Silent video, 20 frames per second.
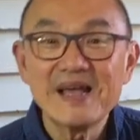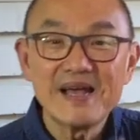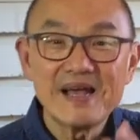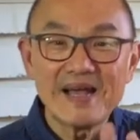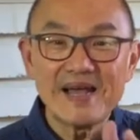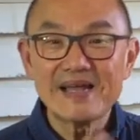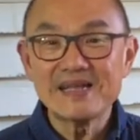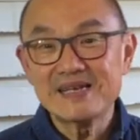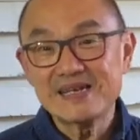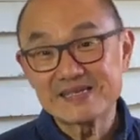
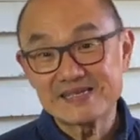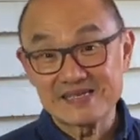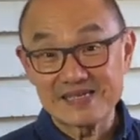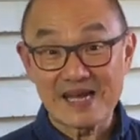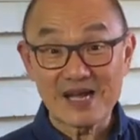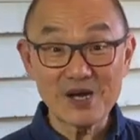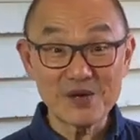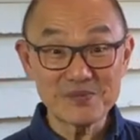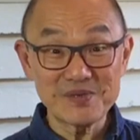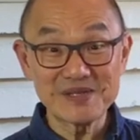Hey, listen, I
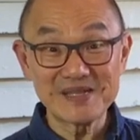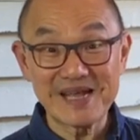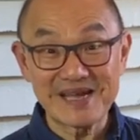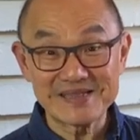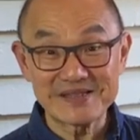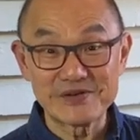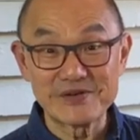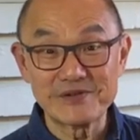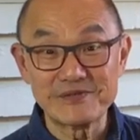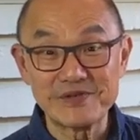hope you liked
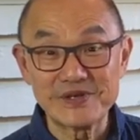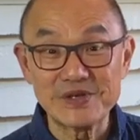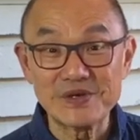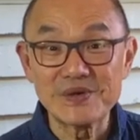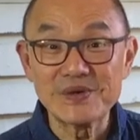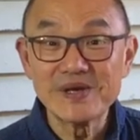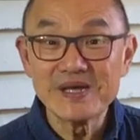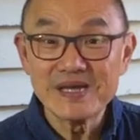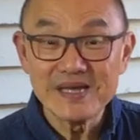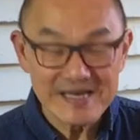the
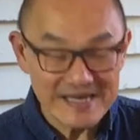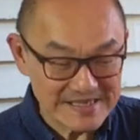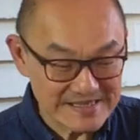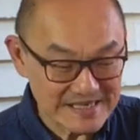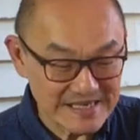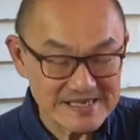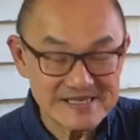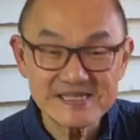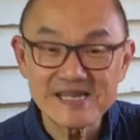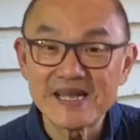review. As
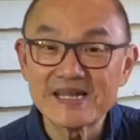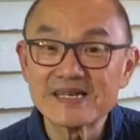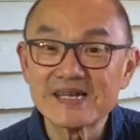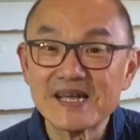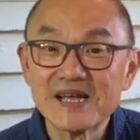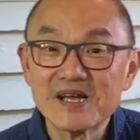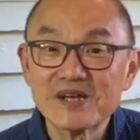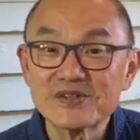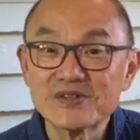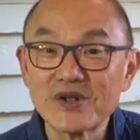I said,
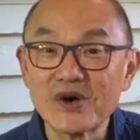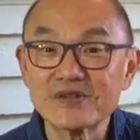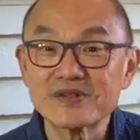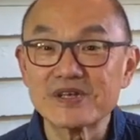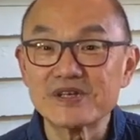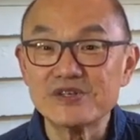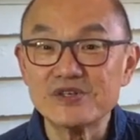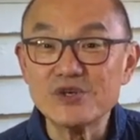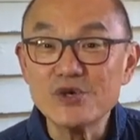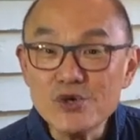not the
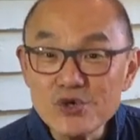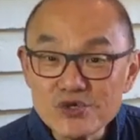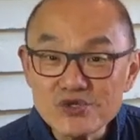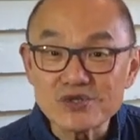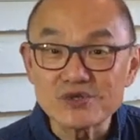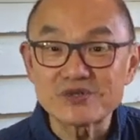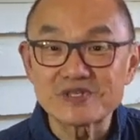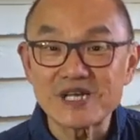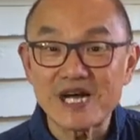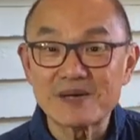
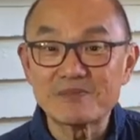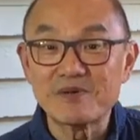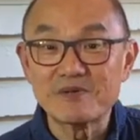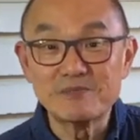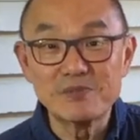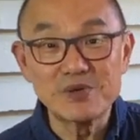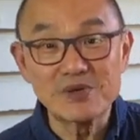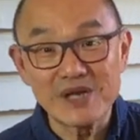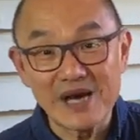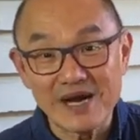usual type of
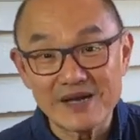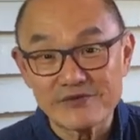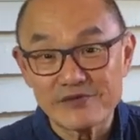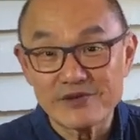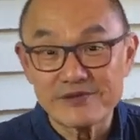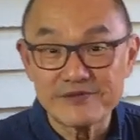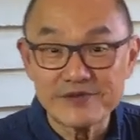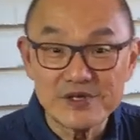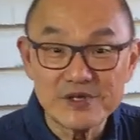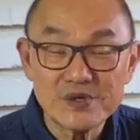boot I'd
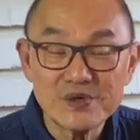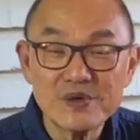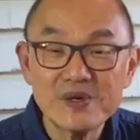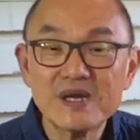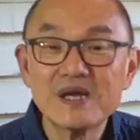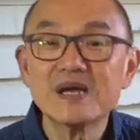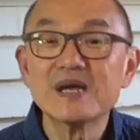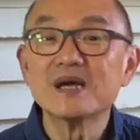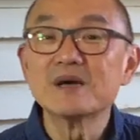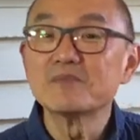review,
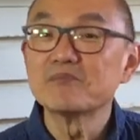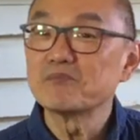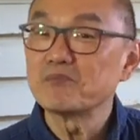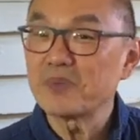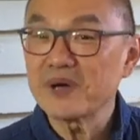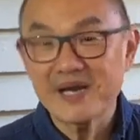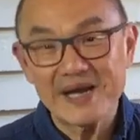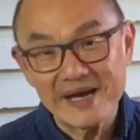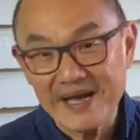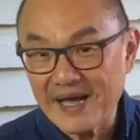
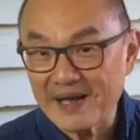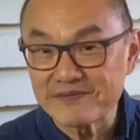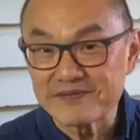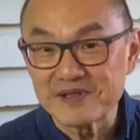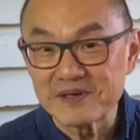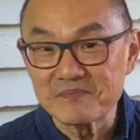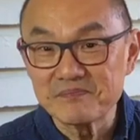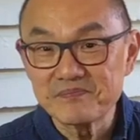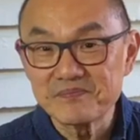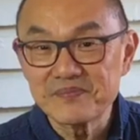but I have
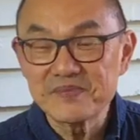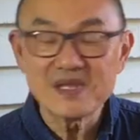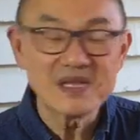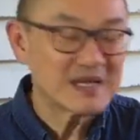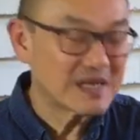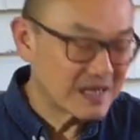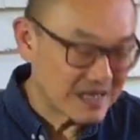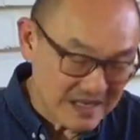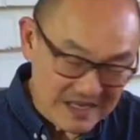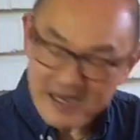them.
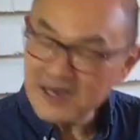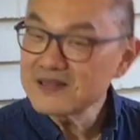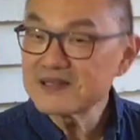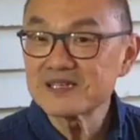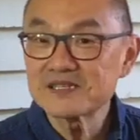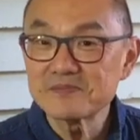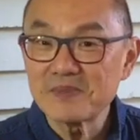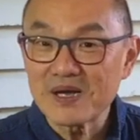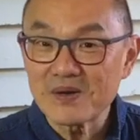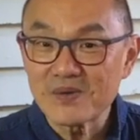
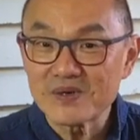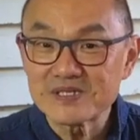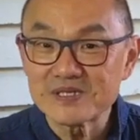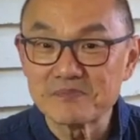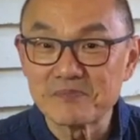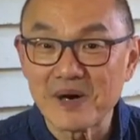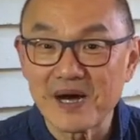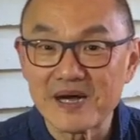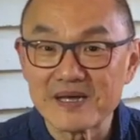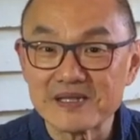Others might want to
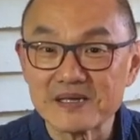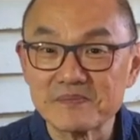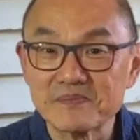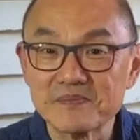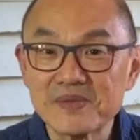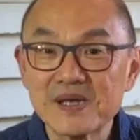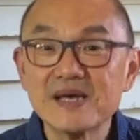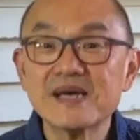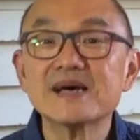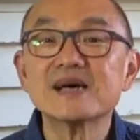buy them,
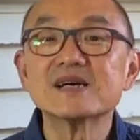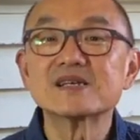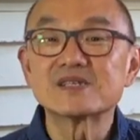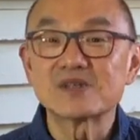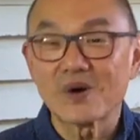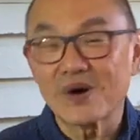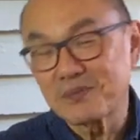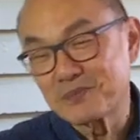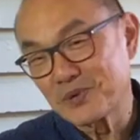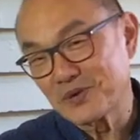
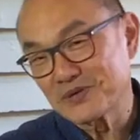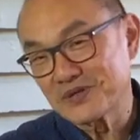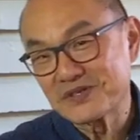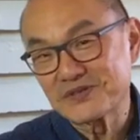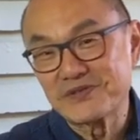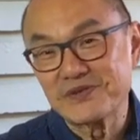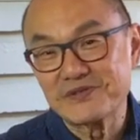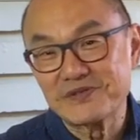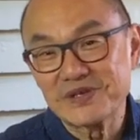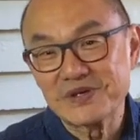so I'll put this
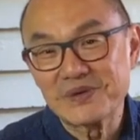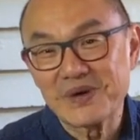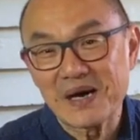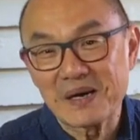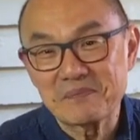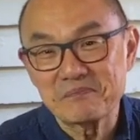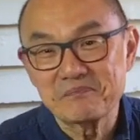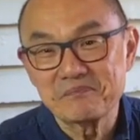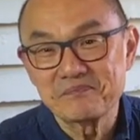review up.